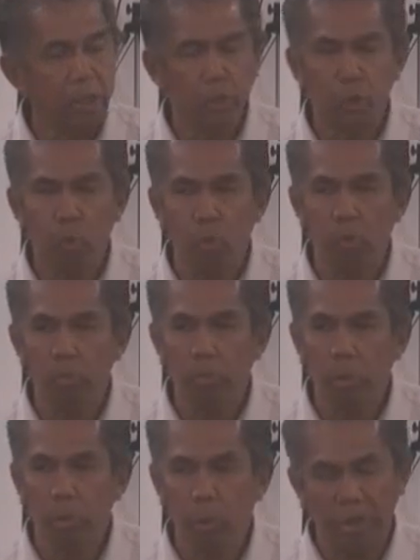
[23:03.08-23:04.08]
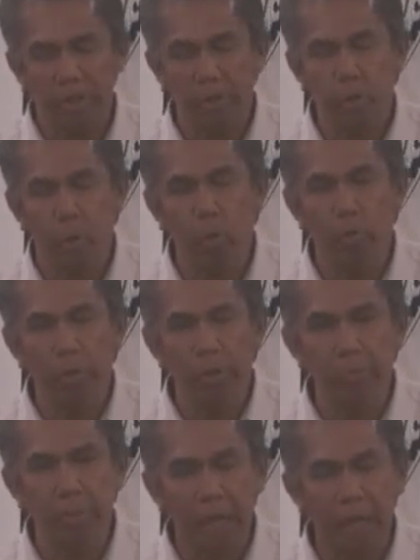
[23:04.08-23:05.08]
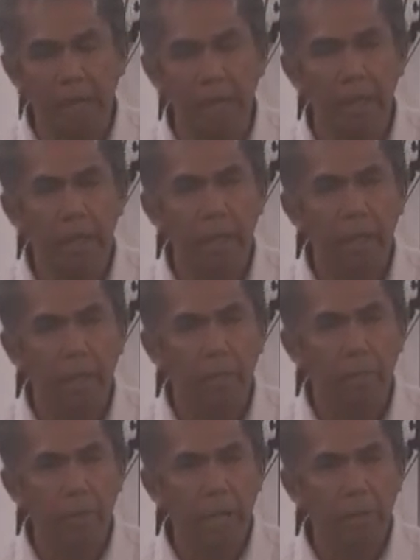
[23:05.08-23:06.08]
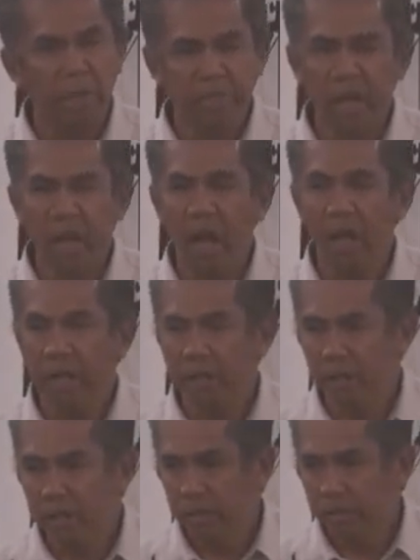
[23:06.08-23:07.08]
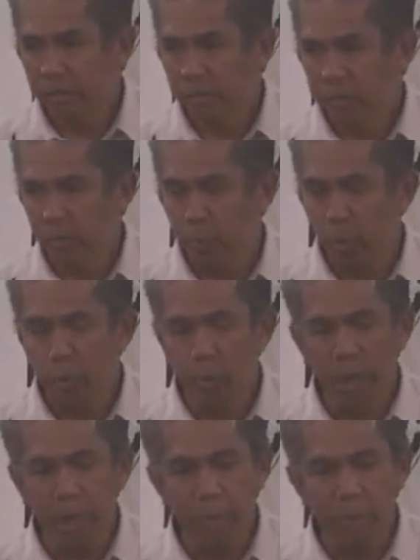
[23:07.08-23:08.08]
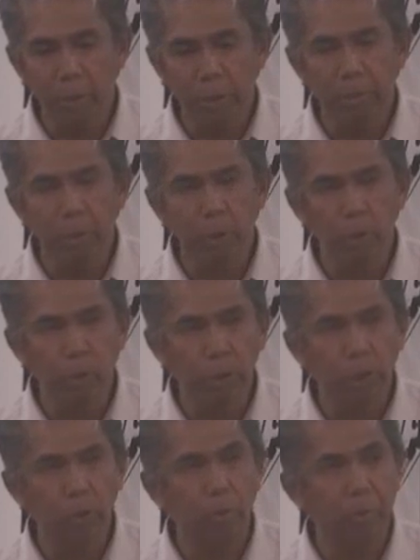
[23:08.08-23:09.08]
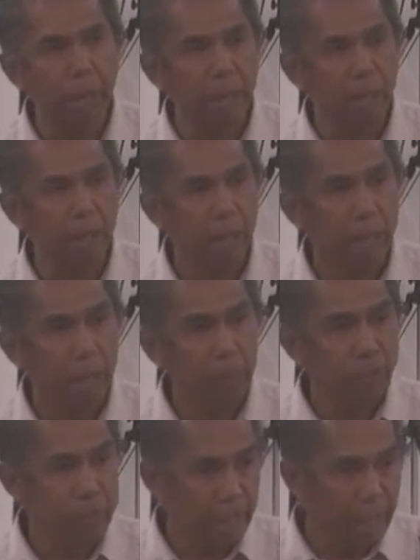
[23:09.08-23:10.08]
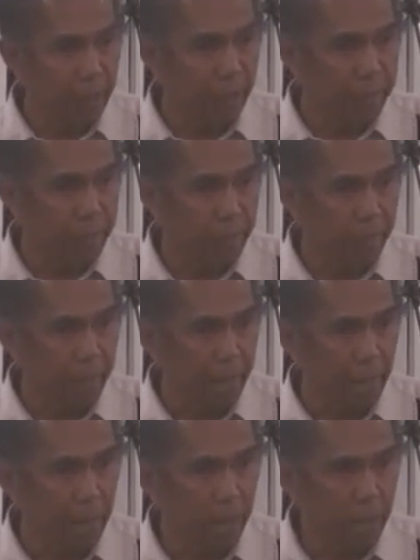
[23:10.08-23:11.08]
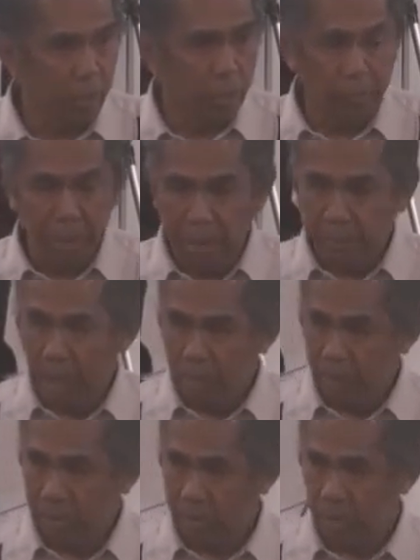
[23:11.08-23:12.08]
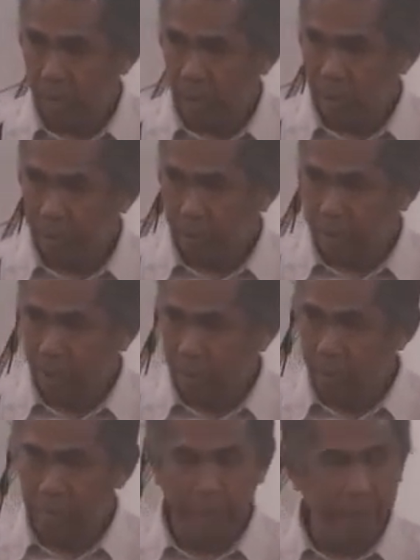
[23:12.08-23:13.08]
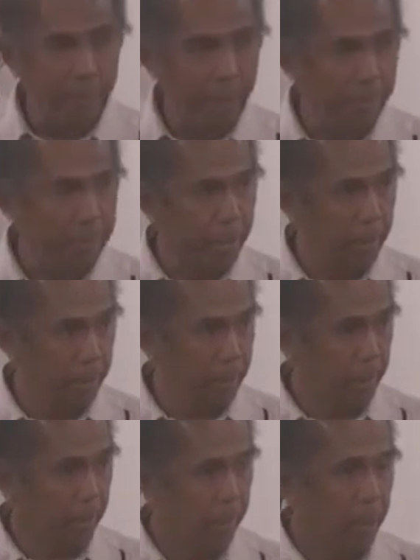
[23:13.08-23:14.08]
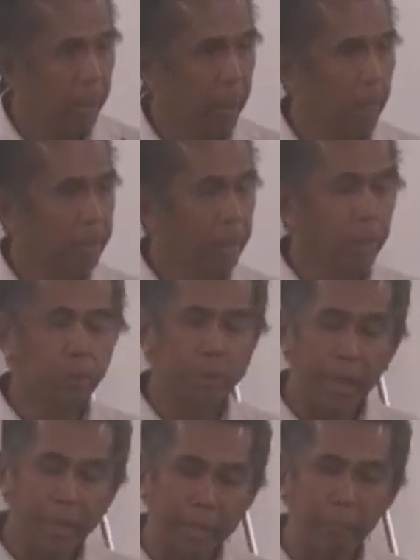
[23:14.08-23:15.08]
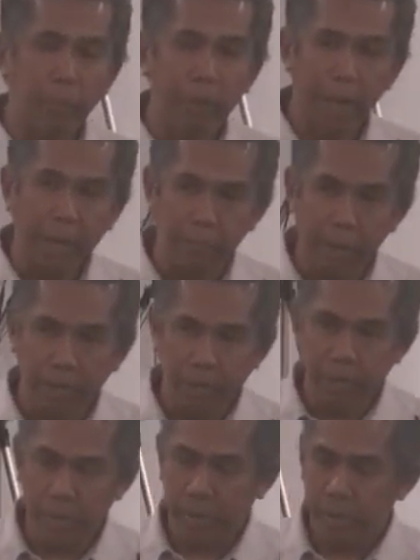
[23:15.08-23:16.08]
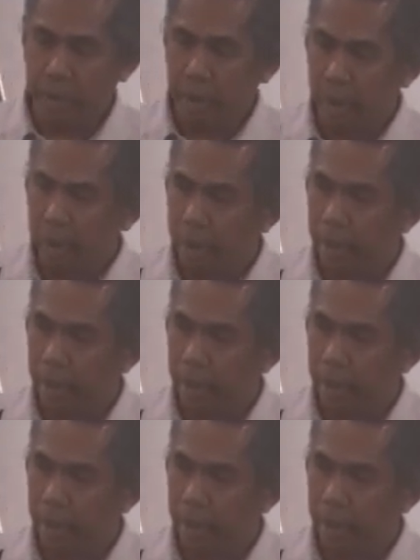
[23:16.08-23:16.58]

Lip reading: his womb, where there's no womb, in his belly, for 9. That's a lie. First of all, you will never know. Number two, you can compare. Have you seen a lot of male with big tummies? That's heavier than a baby. And they don't carry it for 9 months, okay?